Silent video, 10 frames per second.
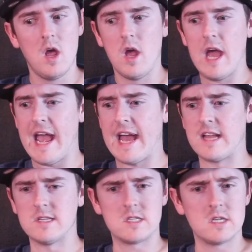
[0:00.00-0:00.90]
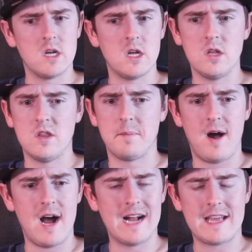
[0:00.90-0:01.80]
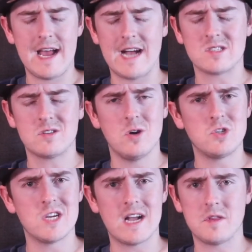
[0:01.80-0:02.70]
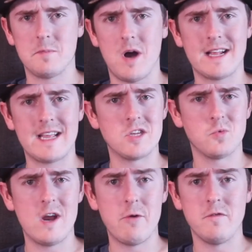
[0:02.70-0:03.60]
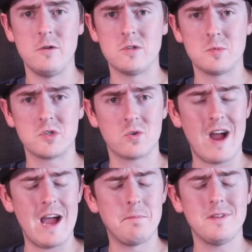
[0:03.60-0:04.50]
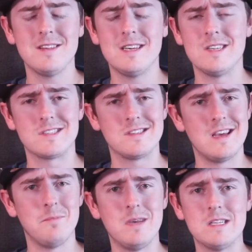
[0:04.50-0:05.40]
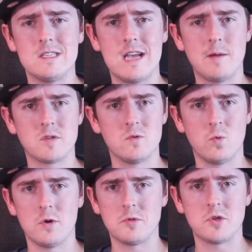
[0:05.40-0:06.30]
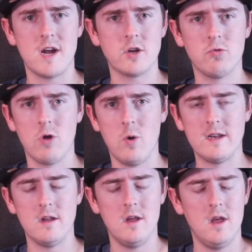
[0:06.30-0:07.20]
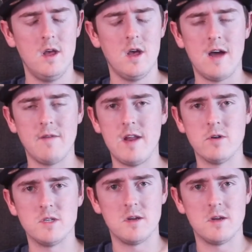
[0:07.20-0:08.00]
And the podcast, go check out the podcast, rate, review, subscribe, please. It means the absolute world. I'm trying to grow it. I've never done